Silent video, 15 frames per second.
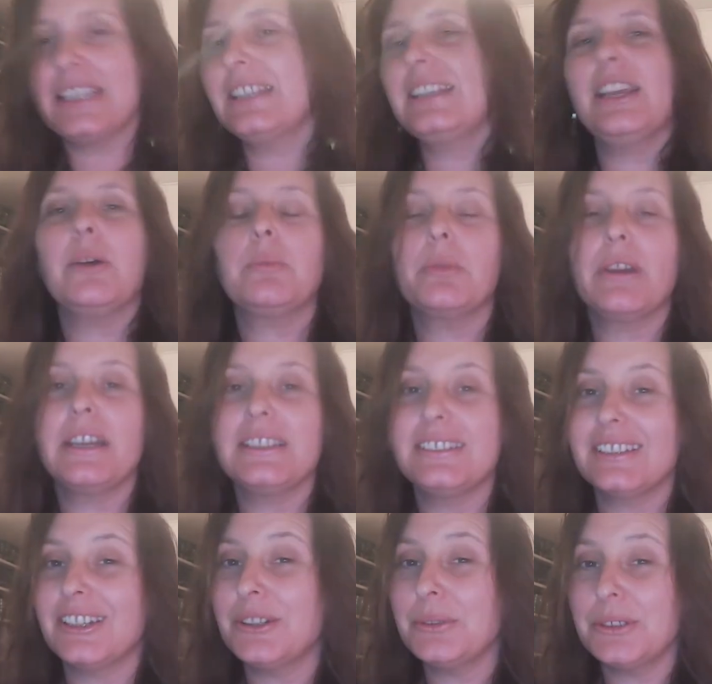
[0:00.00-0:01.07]
The upgrades
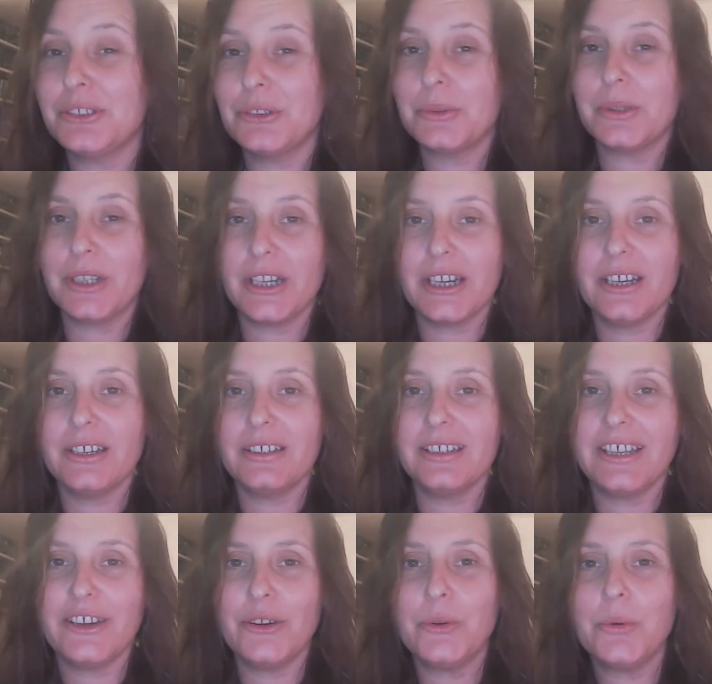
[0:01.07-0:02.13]
are going to occur,
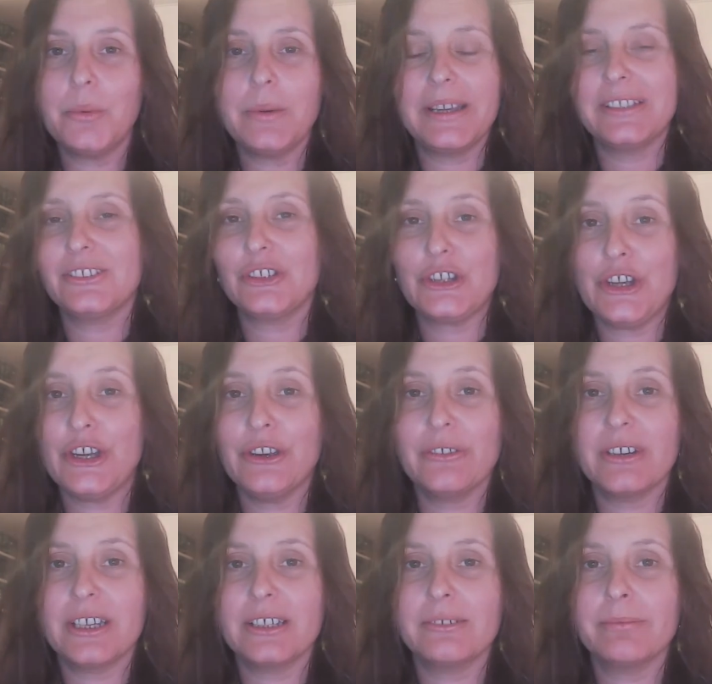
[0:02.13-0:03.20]
they're always
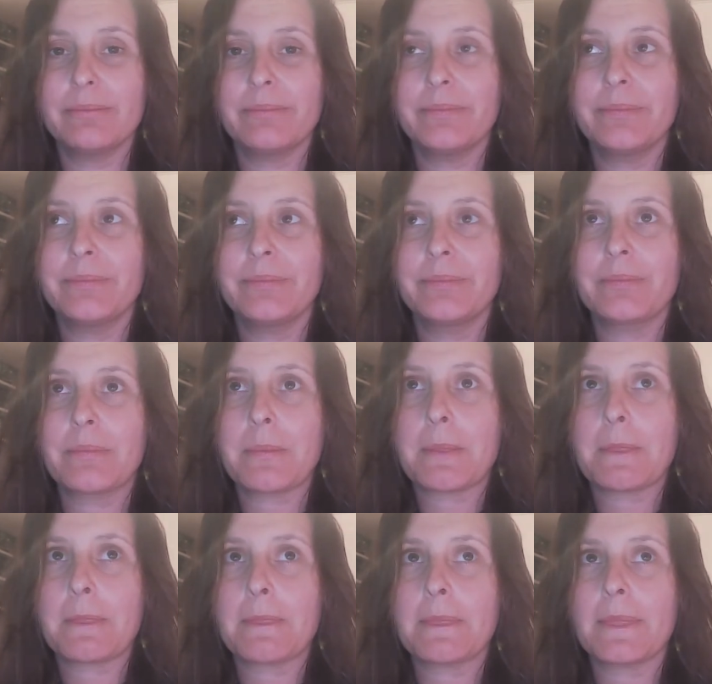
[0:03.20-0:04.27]
occurring.
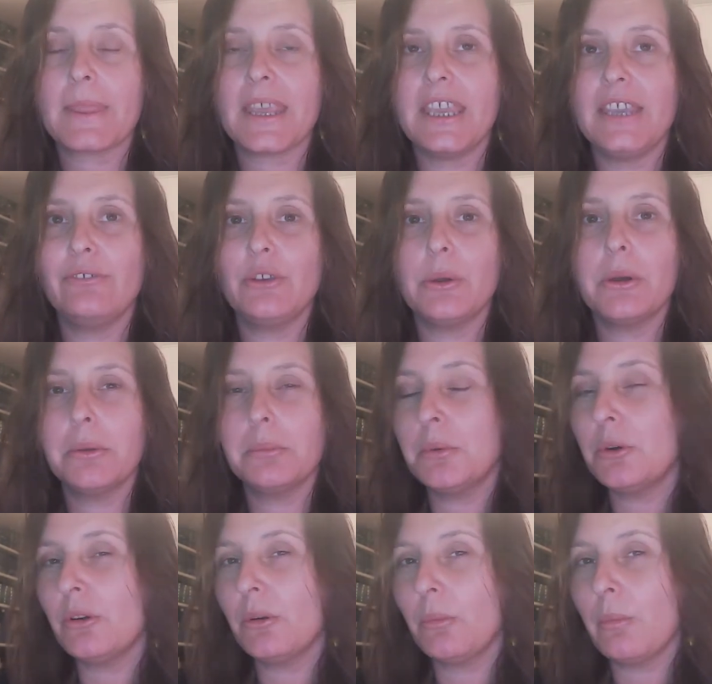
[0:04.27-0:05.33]
If you are
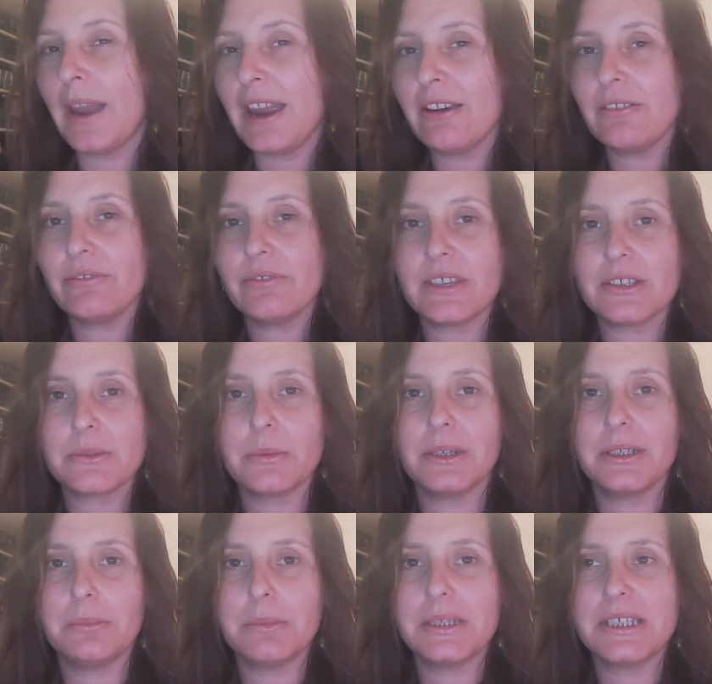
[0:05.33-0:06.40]
more aware of this
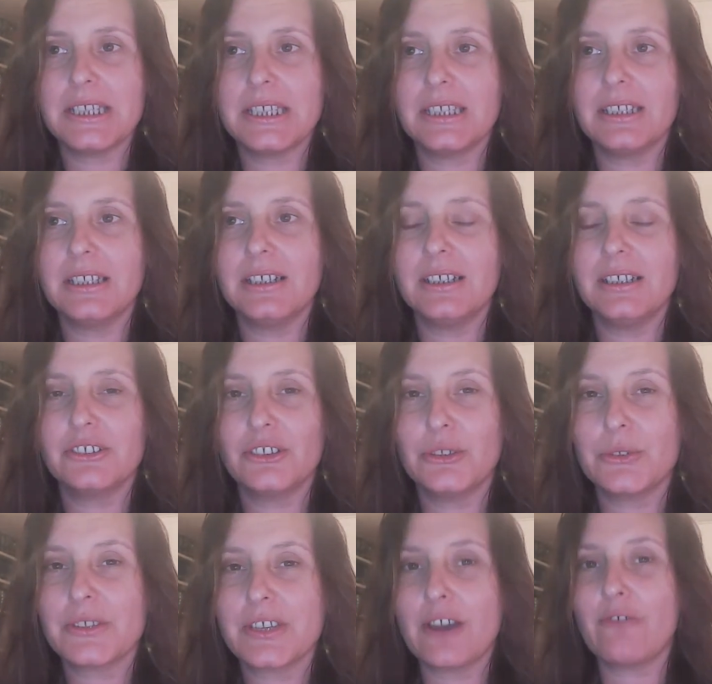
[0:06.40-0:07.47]
one in particular, ask
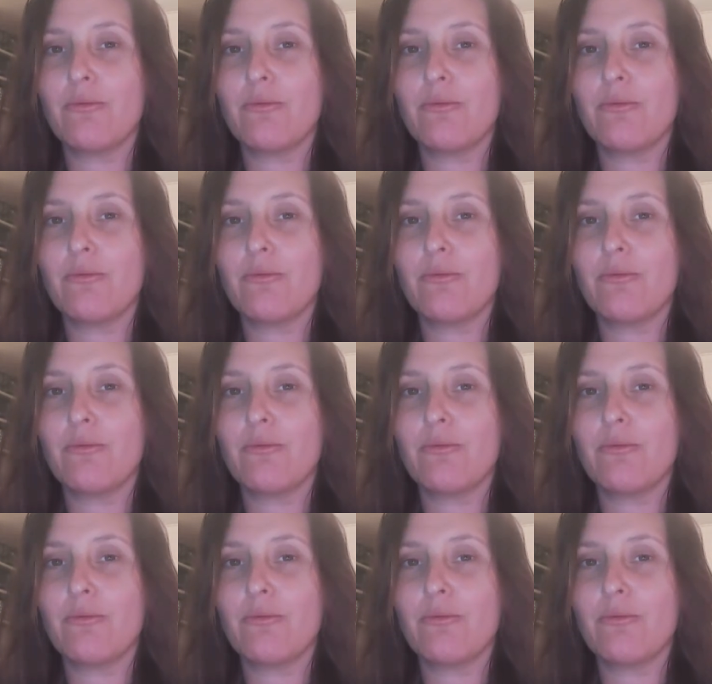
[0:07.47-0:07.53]
yourself